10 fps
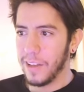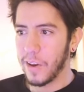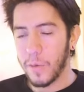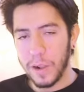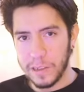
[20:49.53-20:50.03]

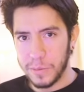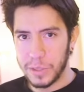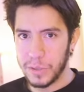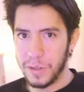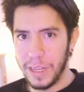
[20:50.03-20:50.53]
You're welcome
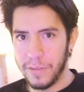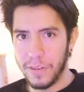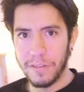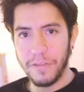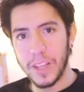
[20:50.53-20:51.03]
to leave
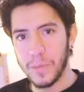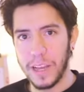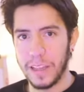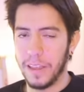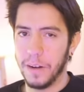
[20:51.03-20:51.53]
your
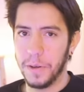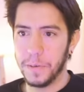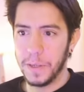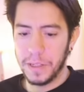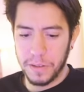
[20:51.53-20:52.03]
feedback there. We
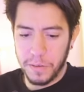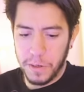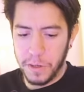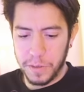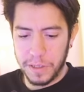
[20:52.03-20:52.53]

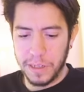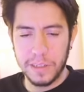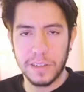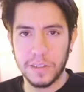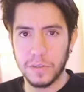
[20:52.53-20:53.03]
always
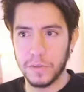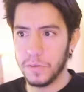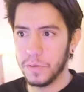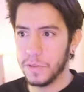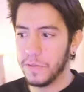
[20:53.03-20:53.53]
listen
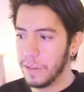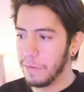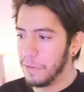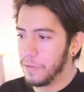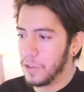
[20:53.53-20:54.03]
to
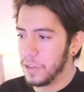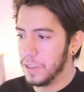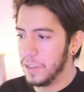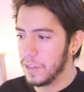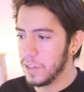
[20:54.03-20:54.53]
feedback. Of course,
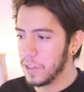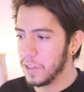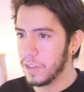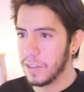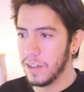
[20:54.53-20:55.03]
this is not
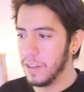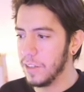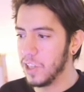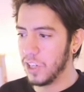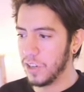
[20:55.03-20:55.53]
just a
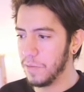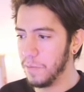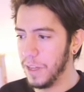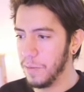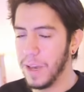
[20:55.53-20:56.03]
decision
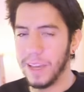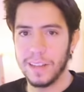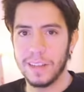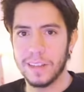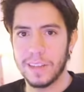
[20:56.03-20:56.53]
being made.
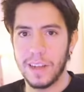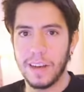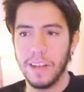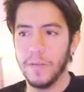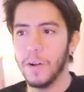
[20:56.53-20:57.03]
This is
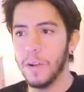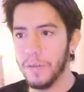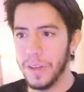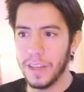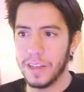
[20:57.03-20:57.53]
an
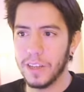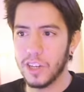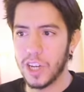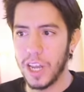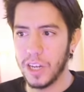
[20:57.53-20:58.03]
evolving
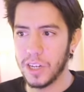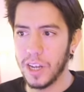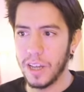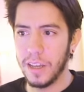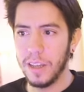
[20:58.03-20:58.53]
change
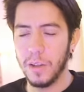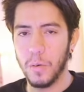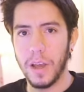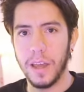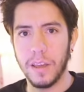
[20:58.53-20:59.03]
in the
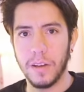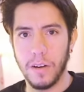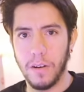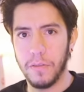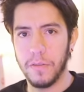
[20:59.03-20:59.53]
way
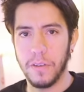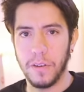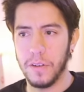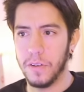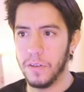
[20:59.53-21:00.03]
of
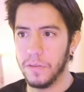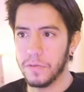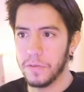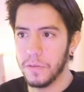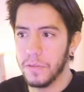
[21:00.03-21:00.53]

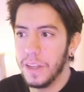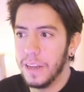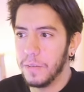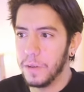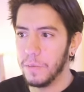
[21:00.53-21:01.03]

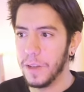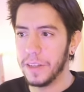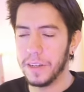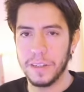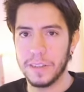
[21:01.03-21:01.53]
dealing with
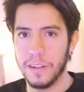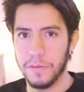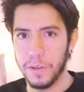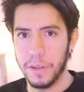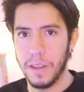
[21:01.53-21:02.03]
Blender
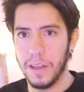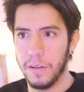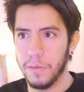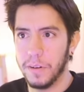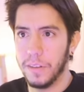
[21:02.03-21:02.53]
itself, with
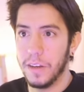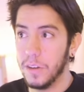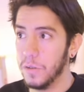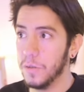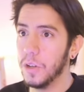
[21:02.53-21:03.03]
the
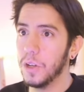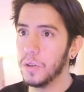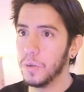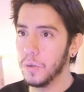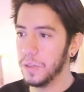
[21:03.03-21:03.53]
new
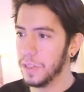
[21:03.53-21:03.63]
tool